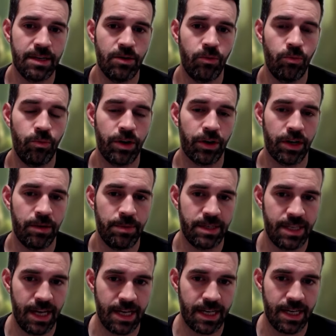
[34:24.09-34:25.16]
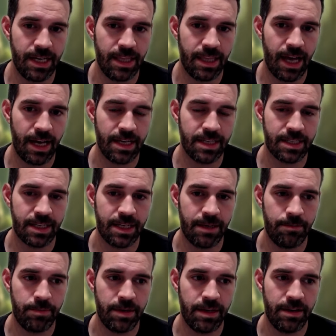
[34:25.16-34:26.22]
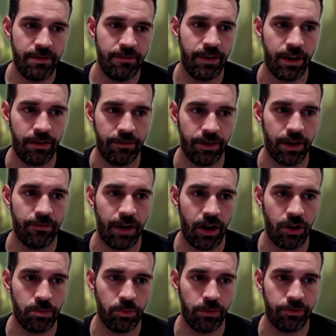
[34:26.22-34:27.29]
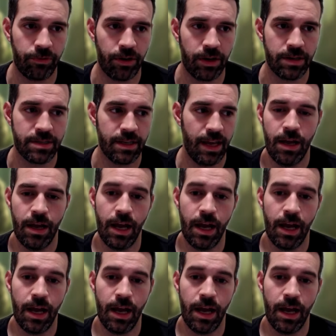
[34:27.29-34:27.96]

we are going to be taking that is going to be very, very valuable for us.